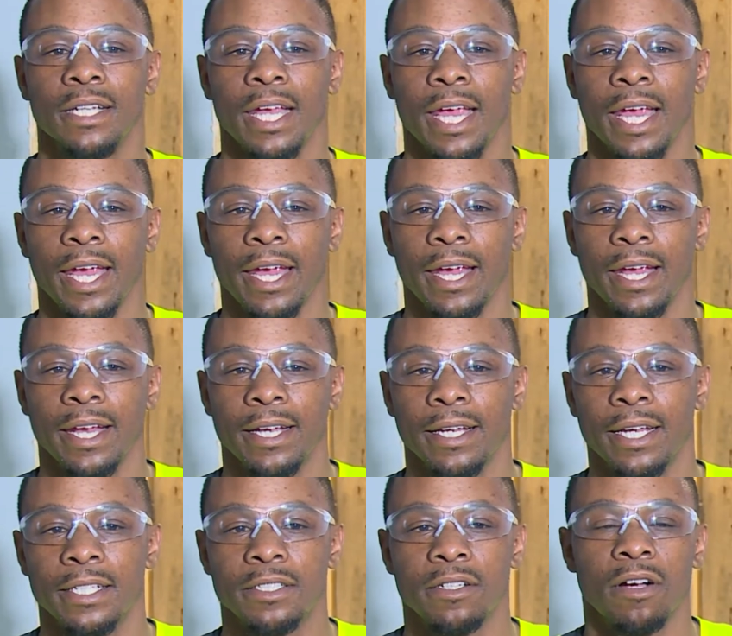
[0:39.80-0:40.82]
and
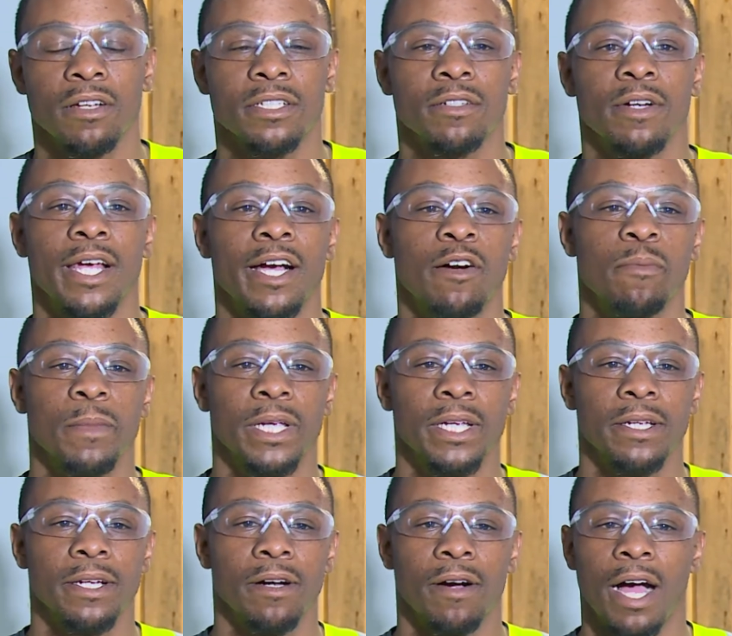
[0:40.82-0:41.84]
it's also helped me.
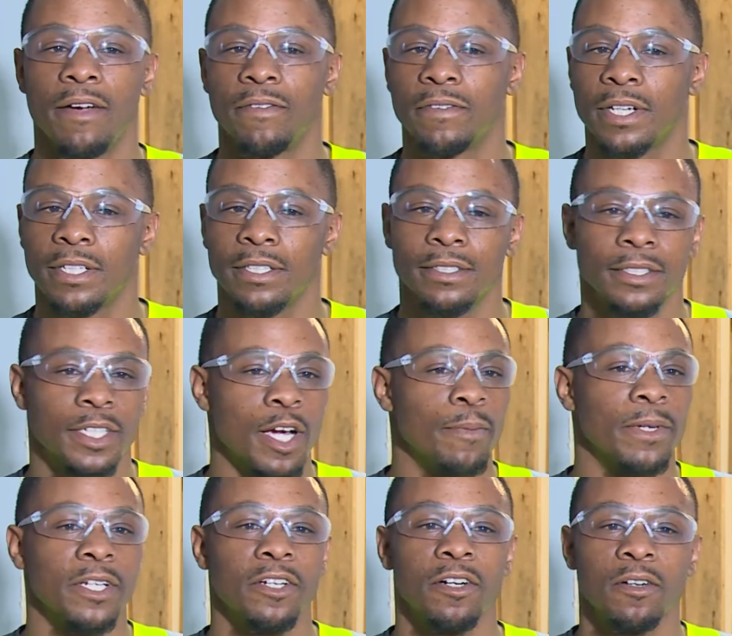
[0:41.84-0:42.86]
You know, I've
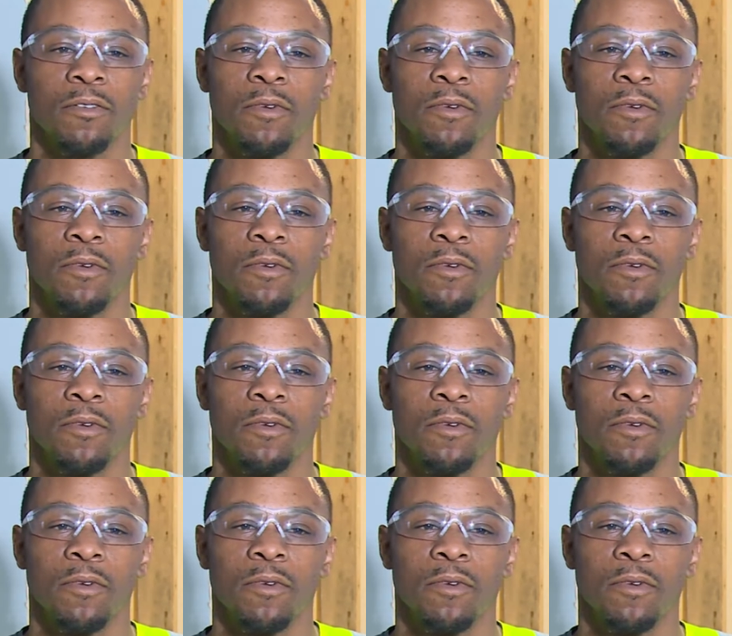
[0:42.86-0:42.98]
come a long